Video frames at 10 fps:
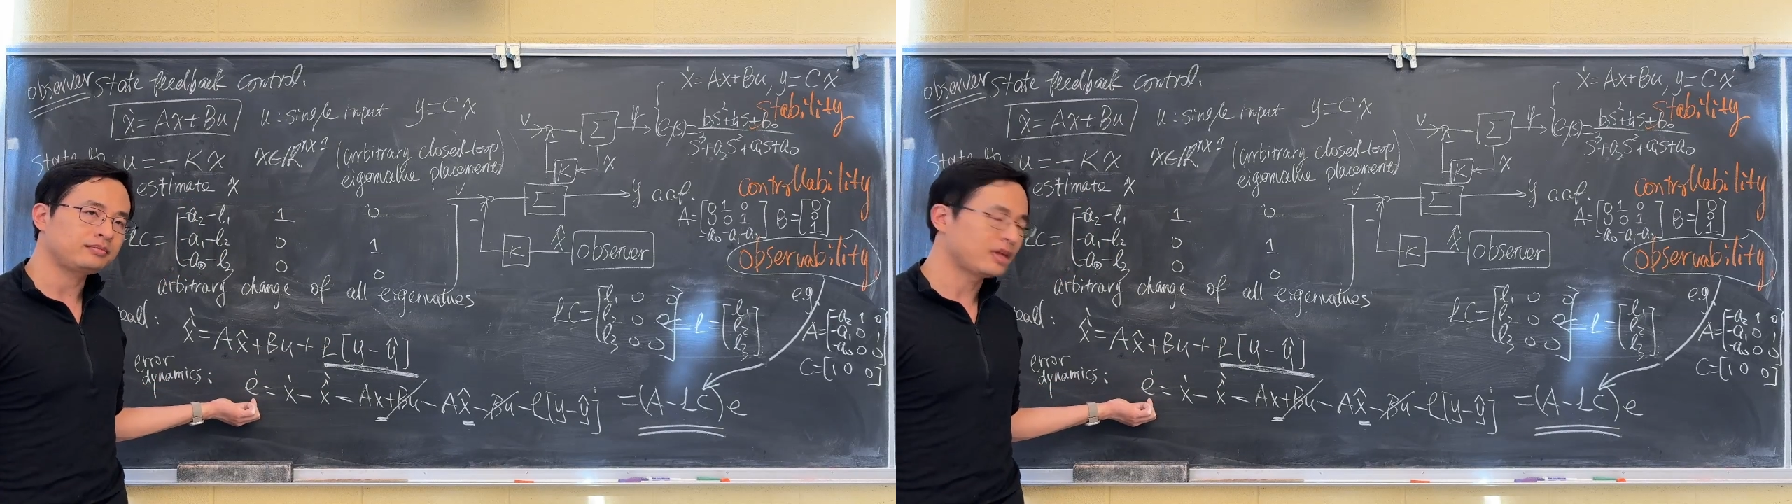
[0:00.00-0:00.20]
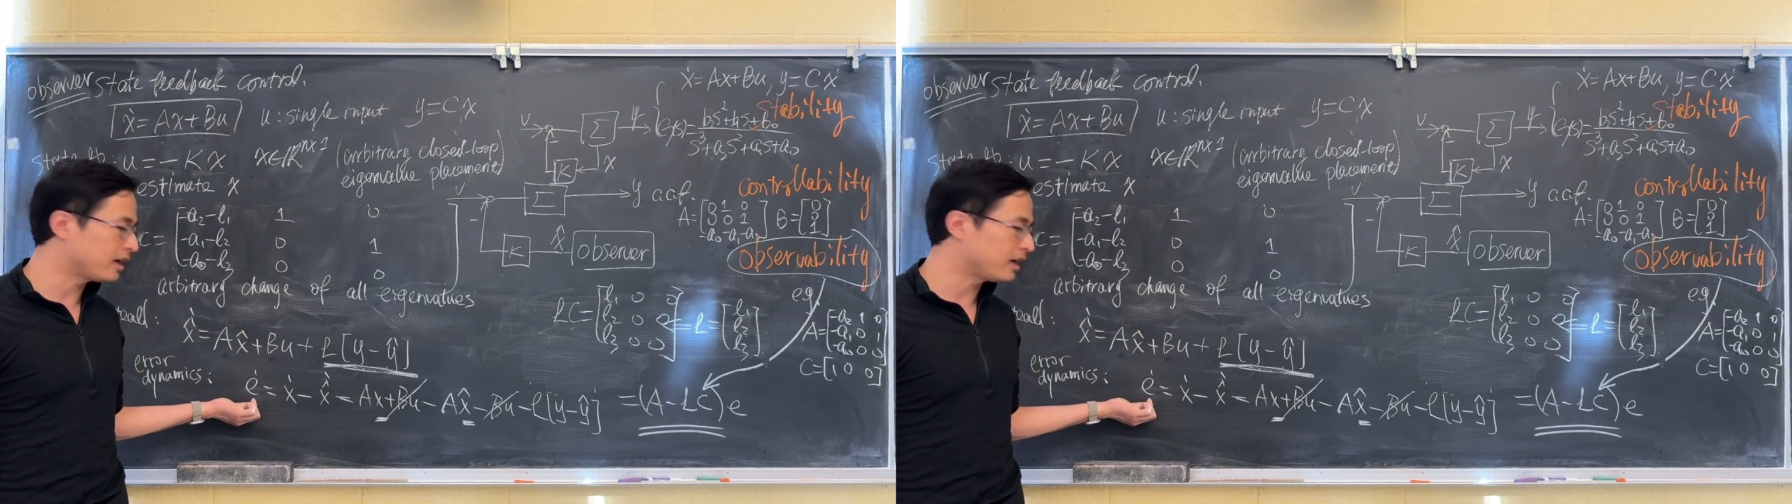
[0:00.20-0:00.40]

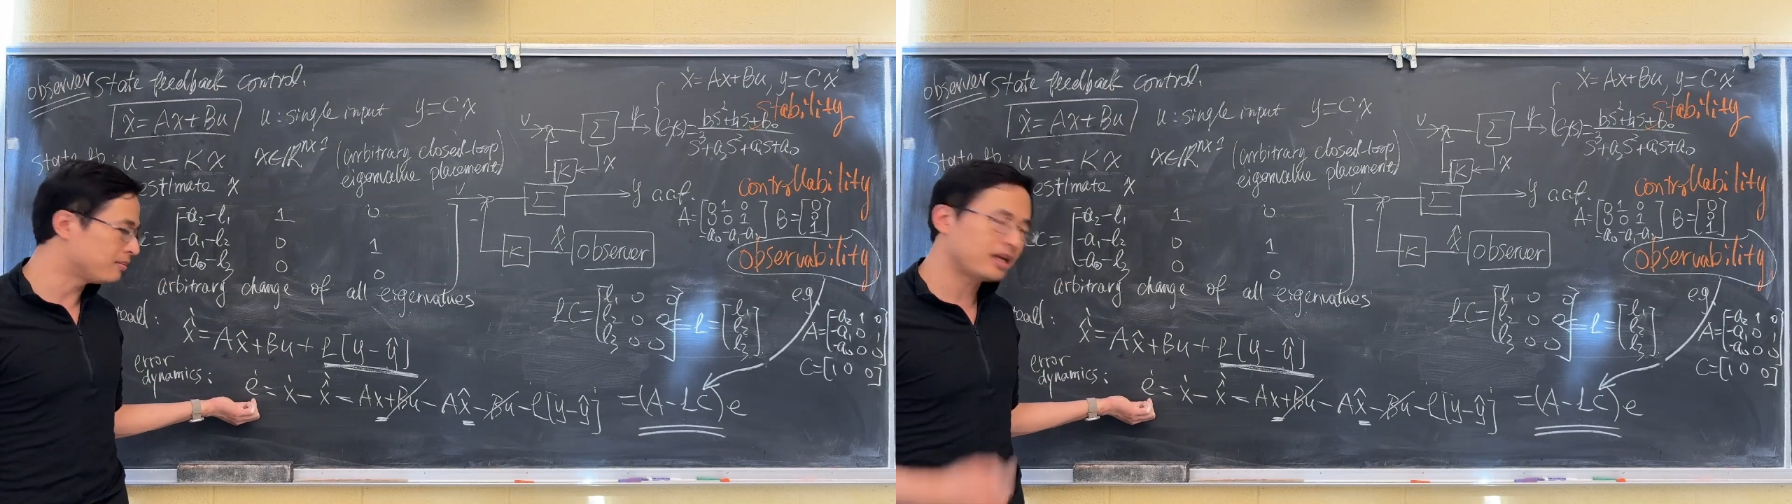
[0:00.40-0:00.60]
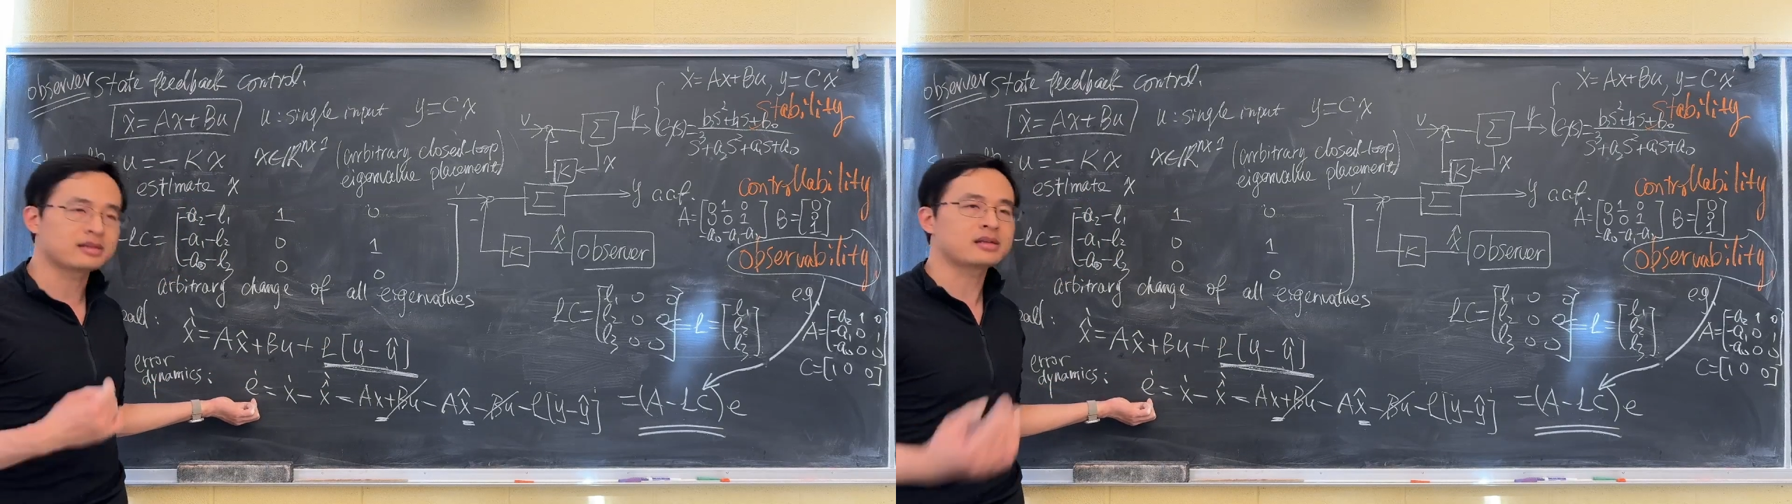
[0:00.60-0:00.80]
I can
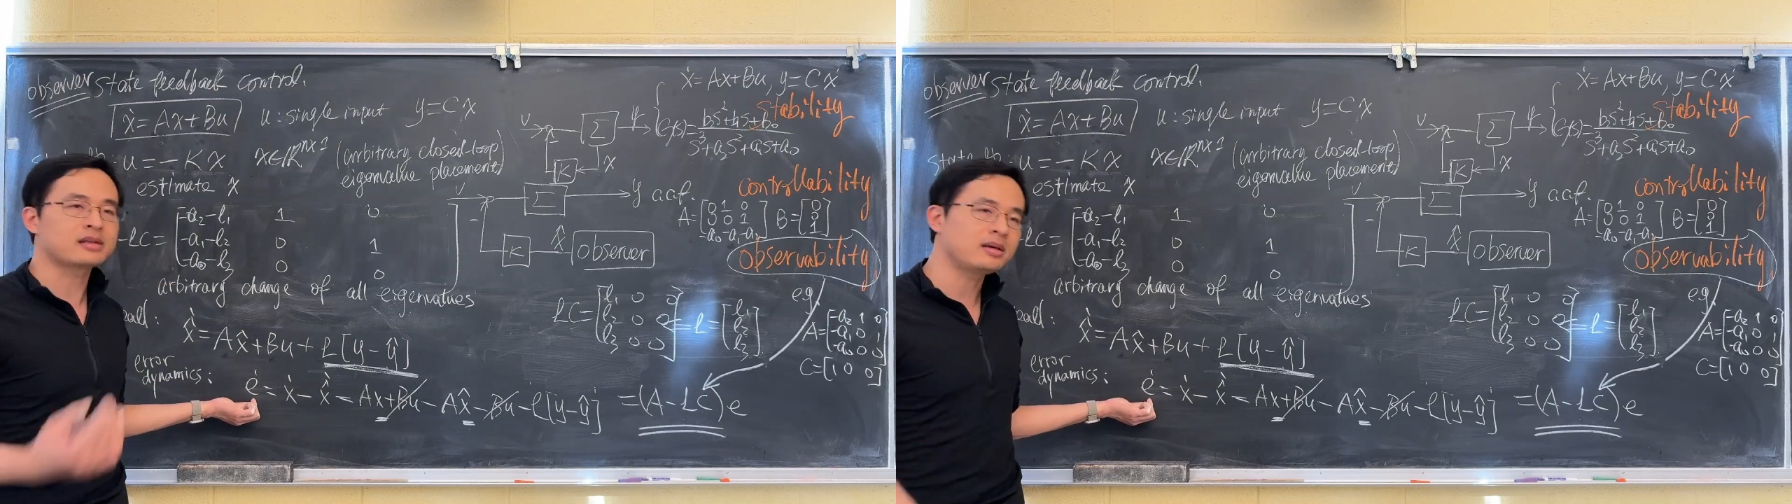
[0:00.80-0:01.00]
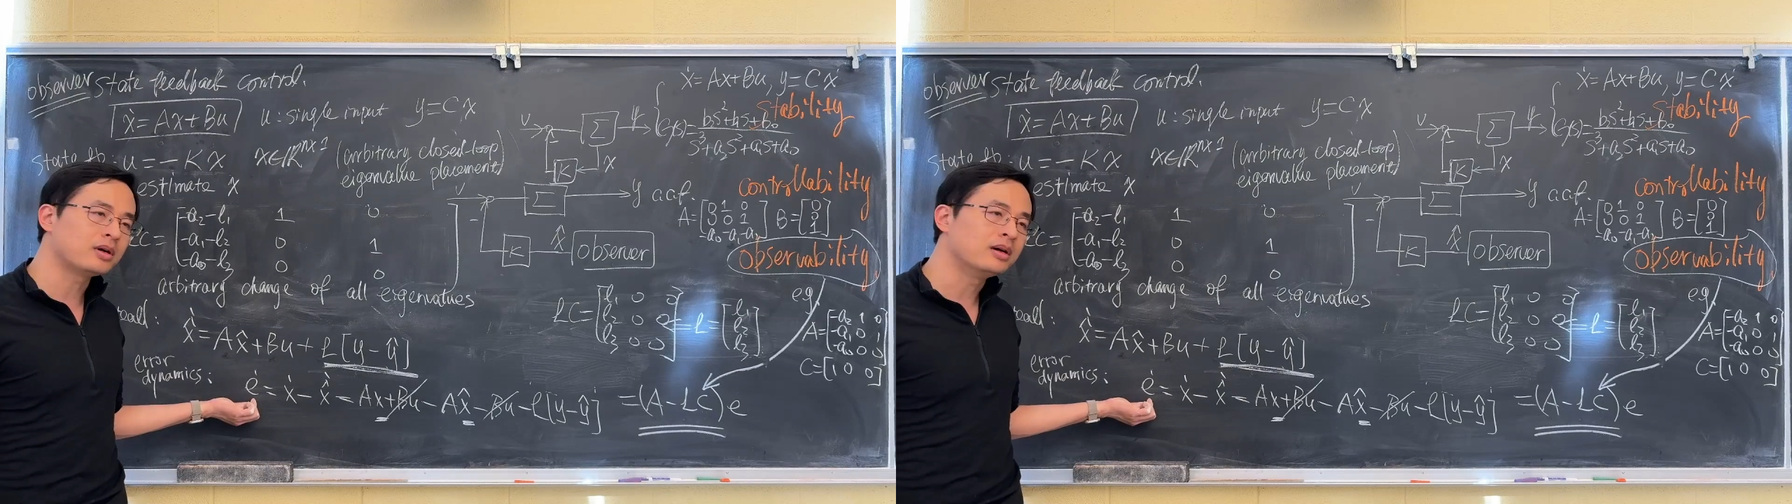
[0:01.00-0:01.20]
make it
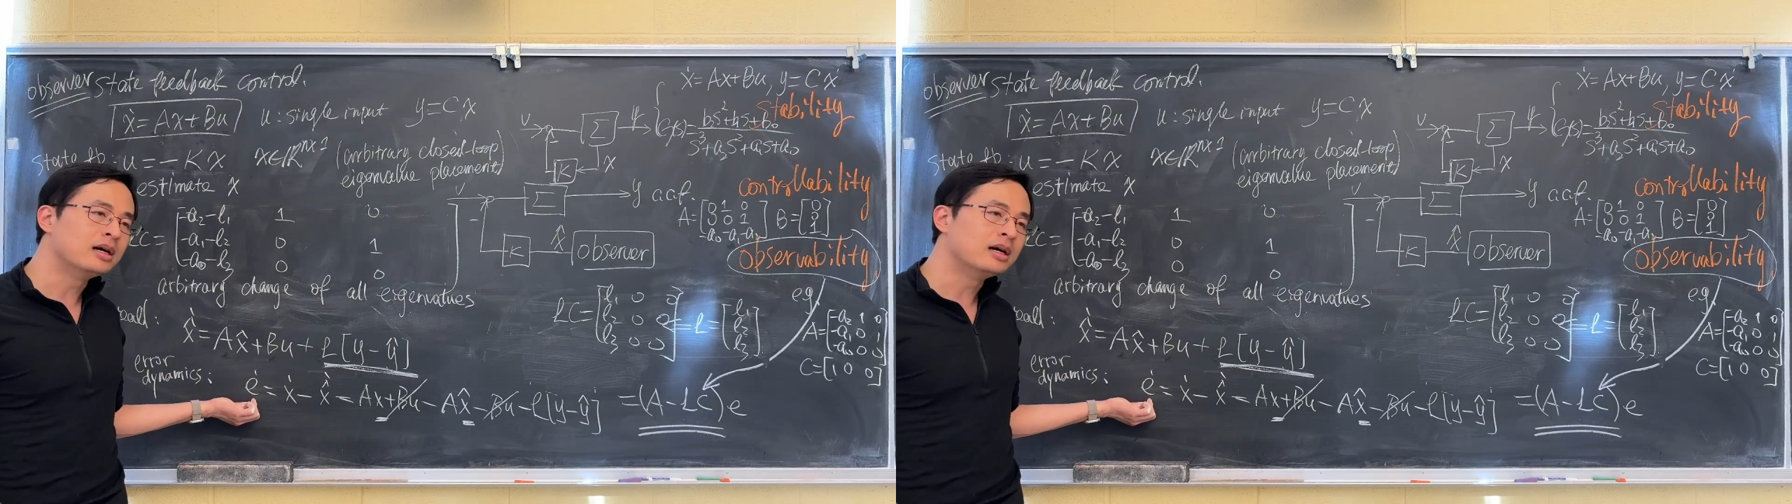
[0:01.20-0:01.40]
stable,